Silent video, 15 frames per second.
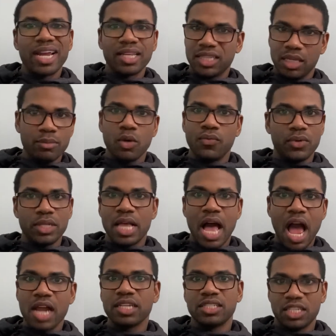got a limo full of
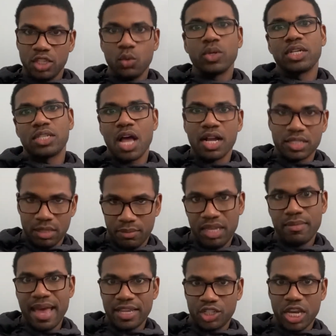hotties and you want to talk to me,
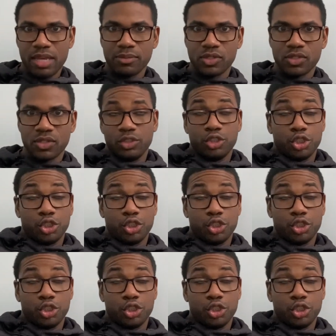Matt James?